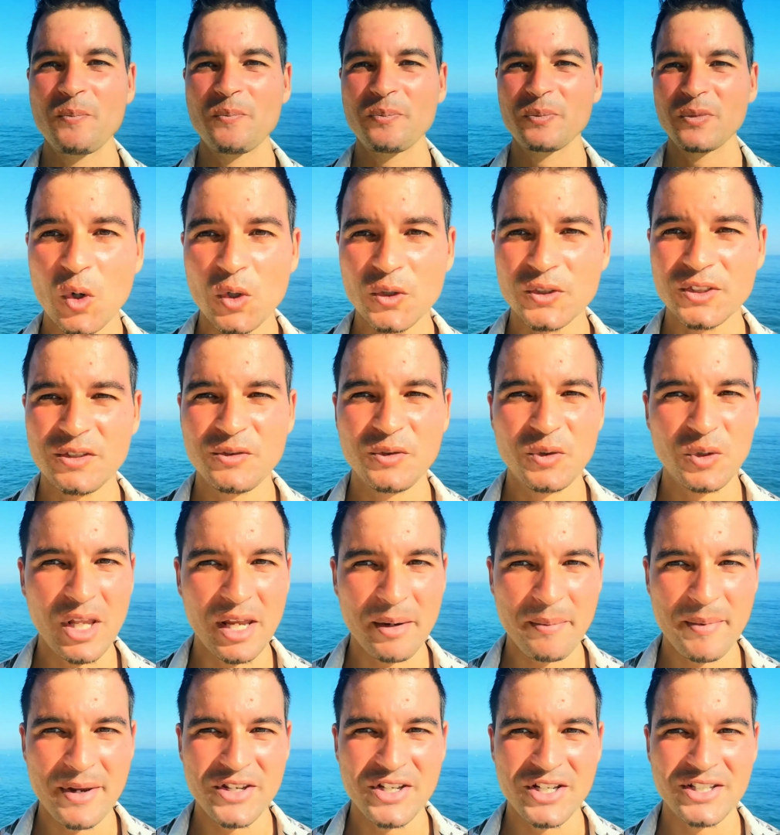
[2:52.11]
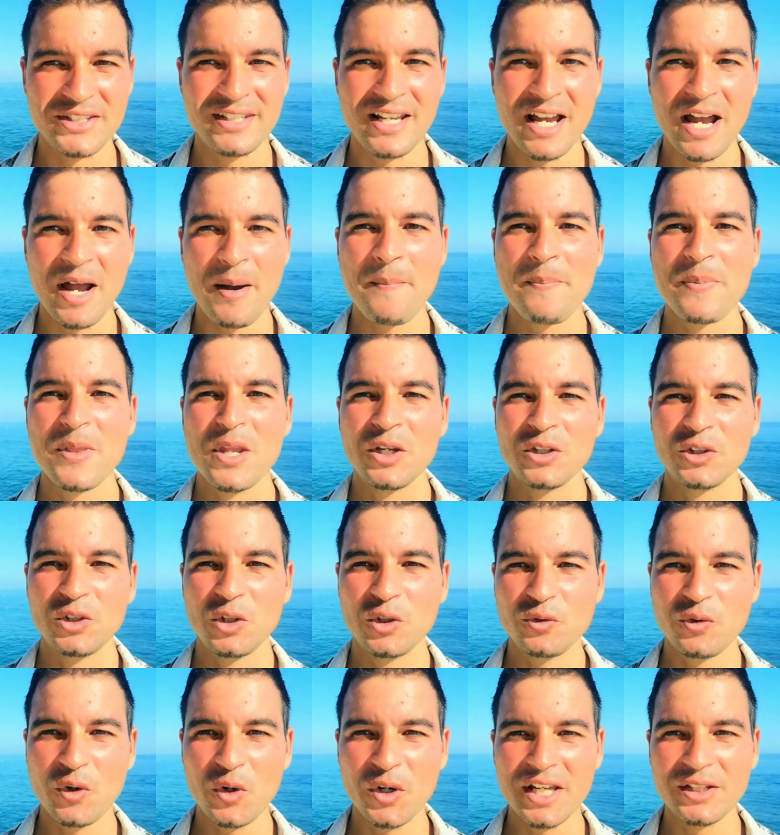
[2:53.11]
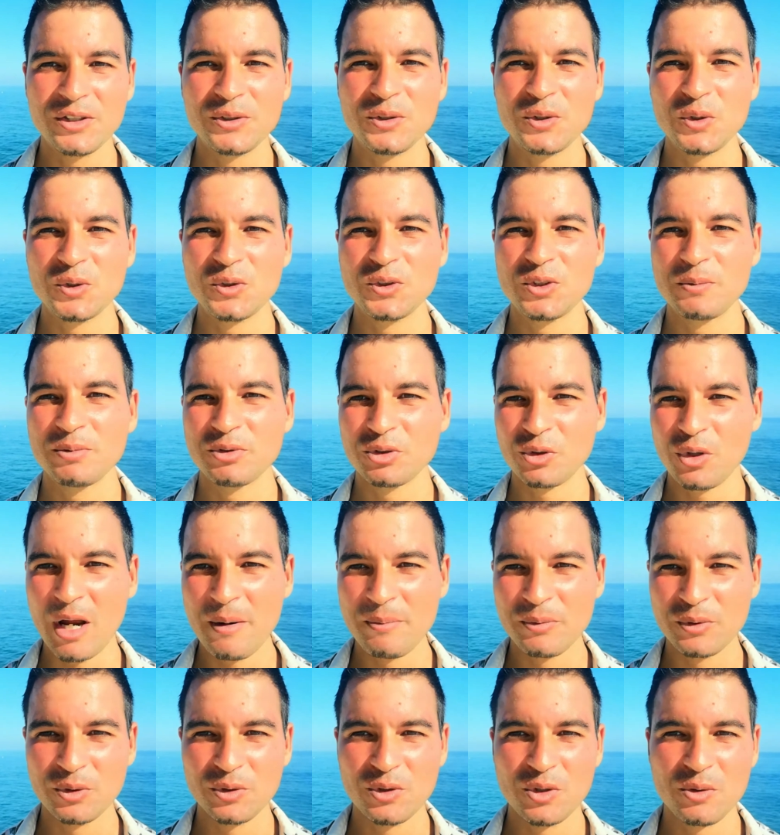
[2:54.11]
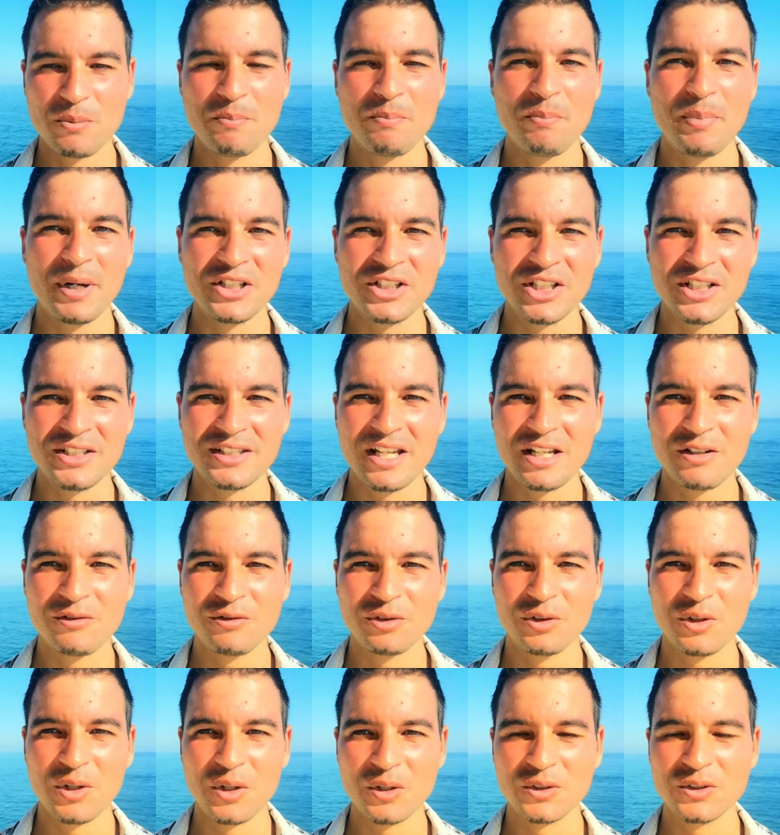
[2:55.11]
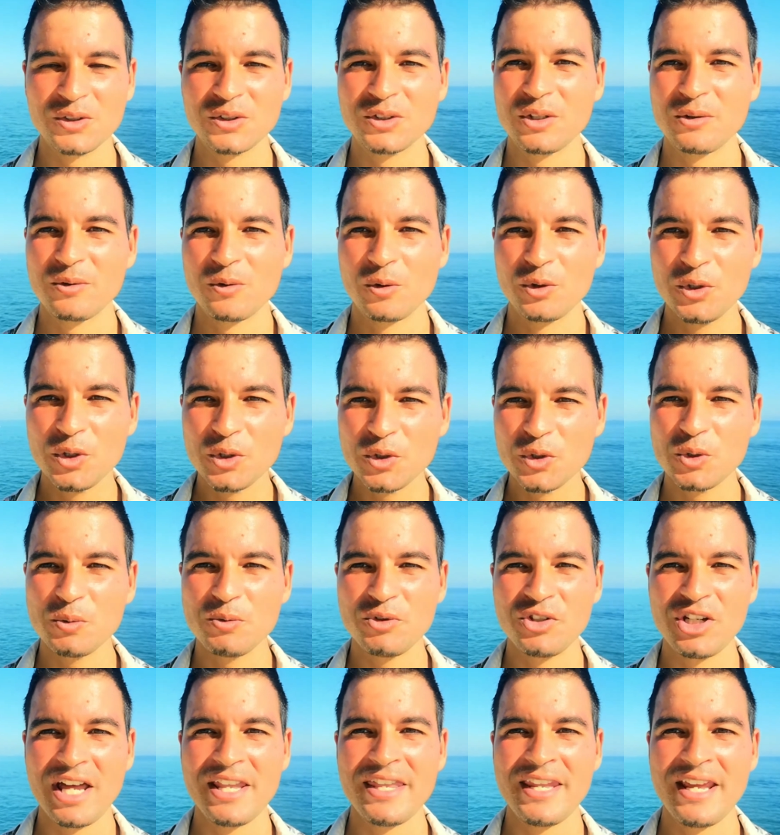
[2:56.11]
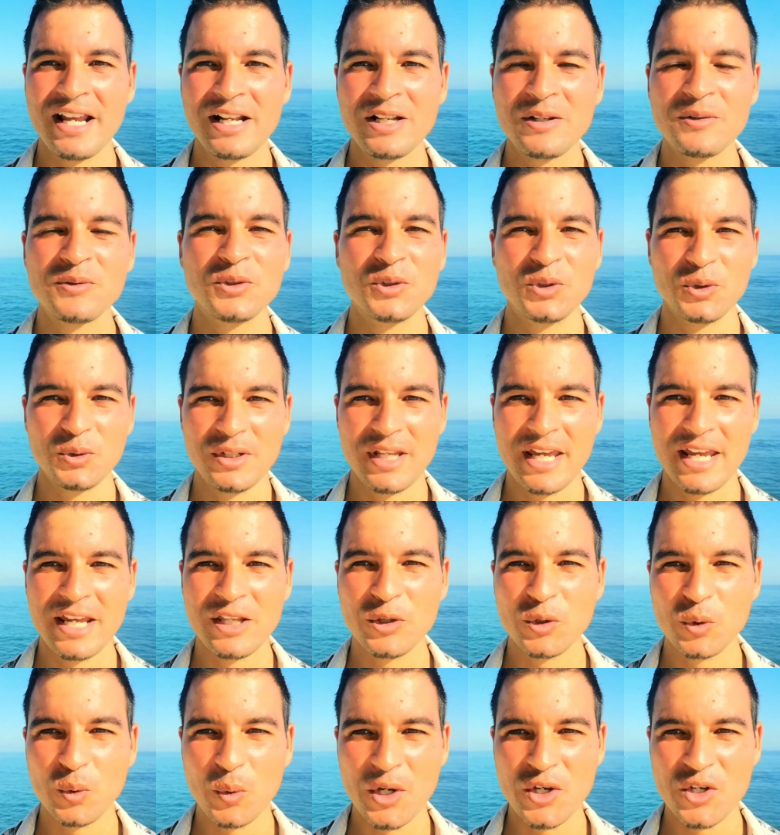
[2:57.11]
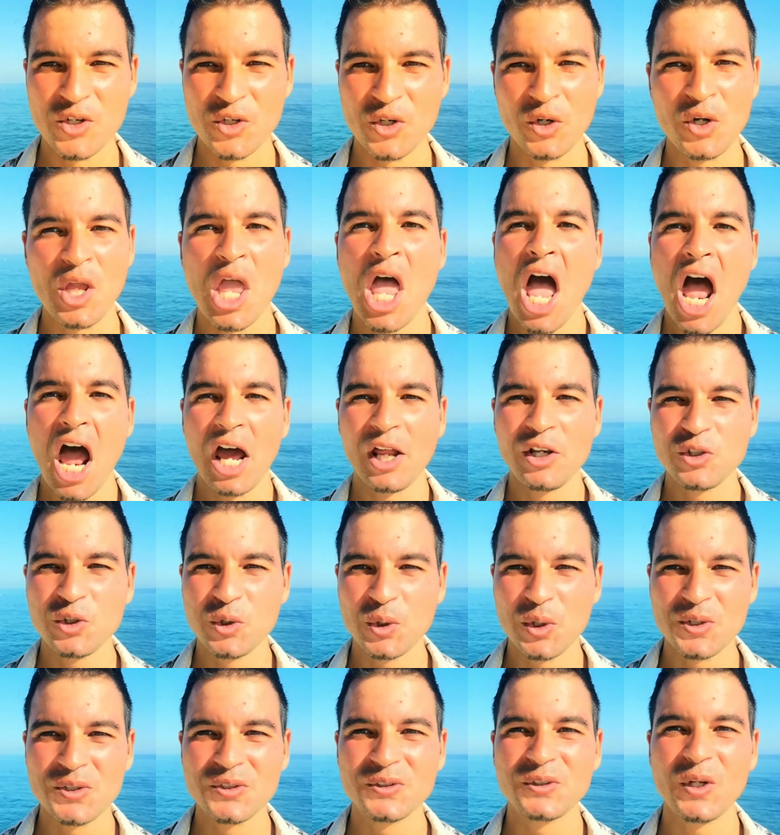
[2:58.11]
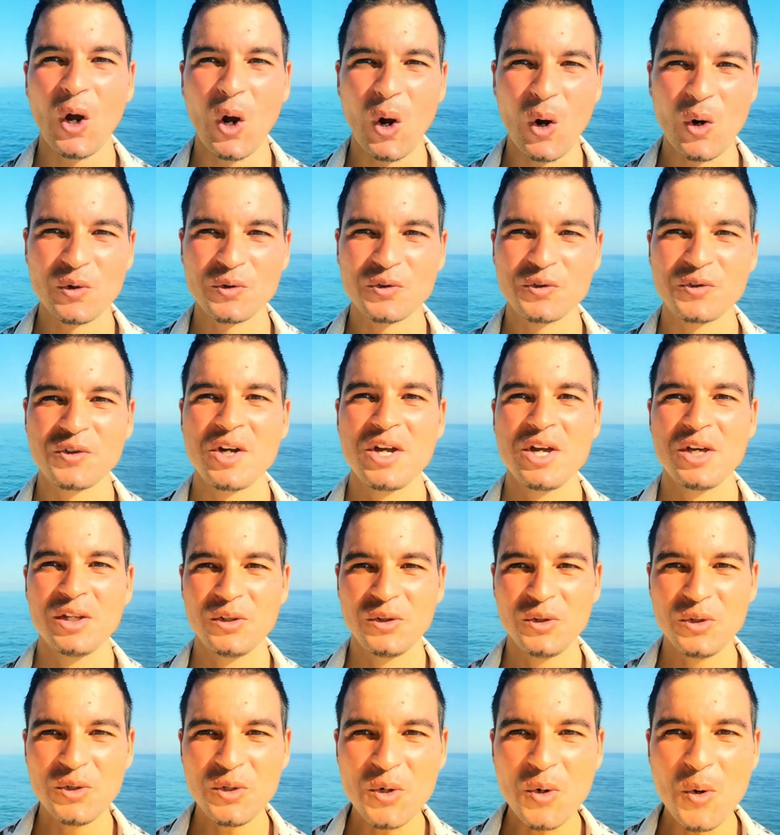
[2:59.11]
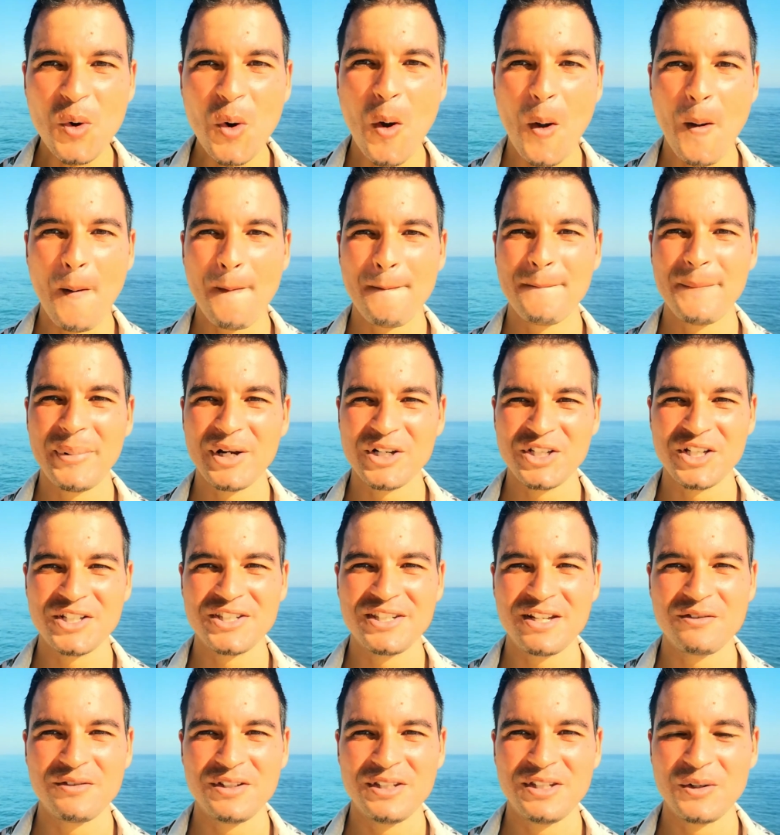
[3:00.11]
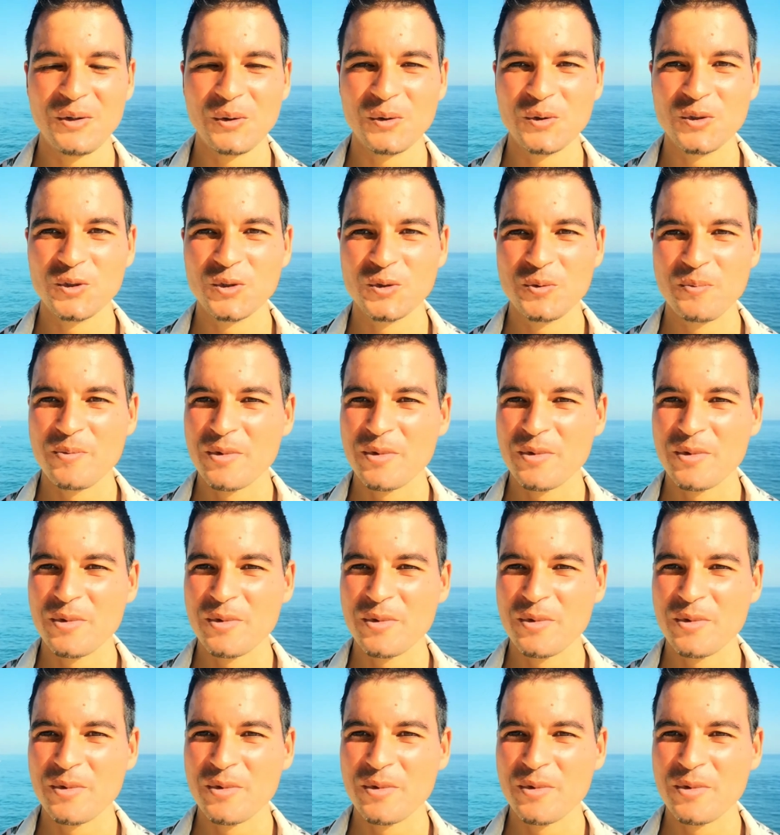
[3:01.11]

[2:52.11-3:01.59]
Of course, if you like bachata, don't forget to subscribe to the Bachata Influence YouTube channel today to enjoy hundreds of new bachata videos.